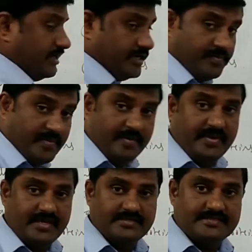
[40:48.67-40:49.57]
It may
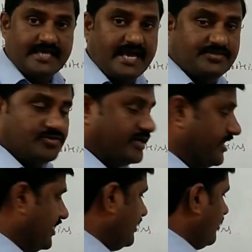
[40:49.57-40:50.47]
be
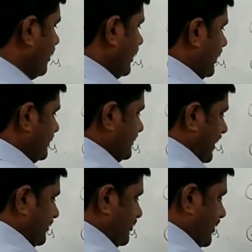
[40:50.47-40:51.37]
saturated or
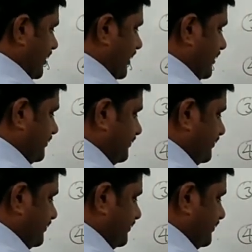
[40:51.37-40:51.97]
unsaturated.